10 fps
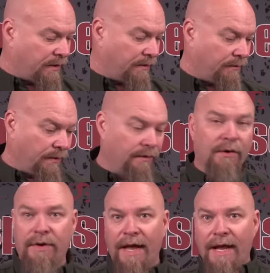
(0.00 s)
Well, well,
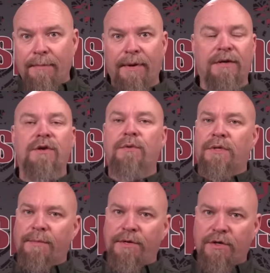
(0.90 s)
okay, but you
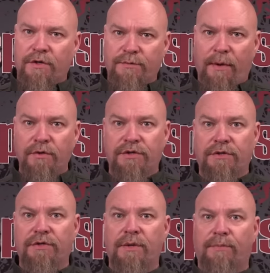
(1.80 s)
limit your
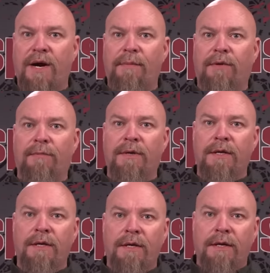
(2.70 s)
exposure to the problem
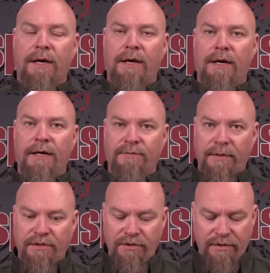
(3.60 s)
uh, as
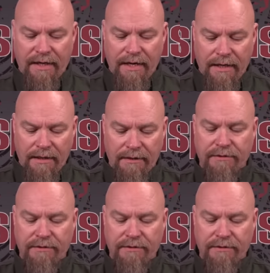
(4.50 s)
much as you can.